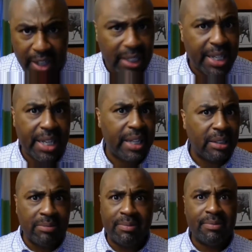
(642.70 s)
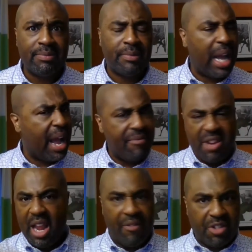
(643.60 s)
fail a kid.
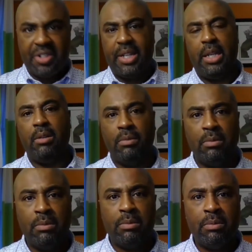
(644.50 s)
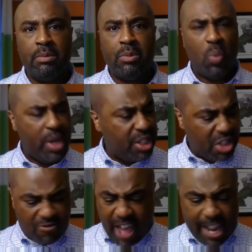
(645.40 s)
I've never seen it.
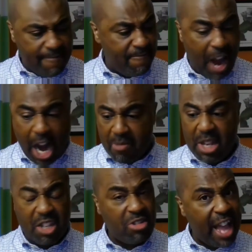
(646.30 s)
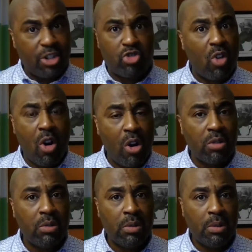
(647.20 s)
When it's that environment is that
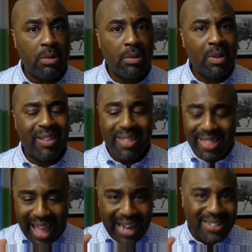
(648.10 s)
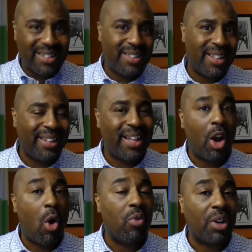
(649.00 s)
strong, that is the
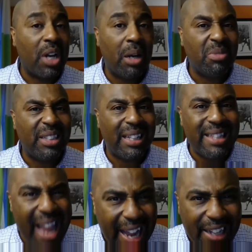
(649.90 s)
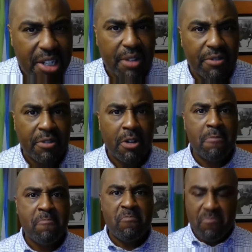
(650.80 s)
thing that overcomes the negative,
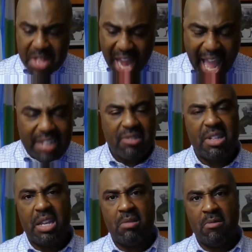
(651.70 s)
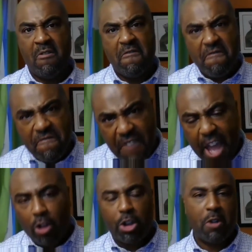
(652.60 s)
nasty,
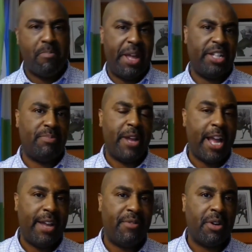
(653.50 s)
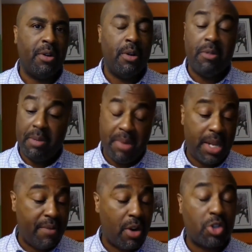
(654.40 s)
failure-based behavior
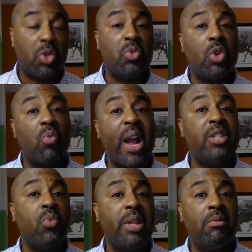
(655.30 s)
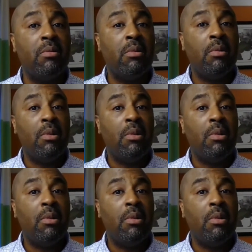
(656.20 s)
that many of our students are raised with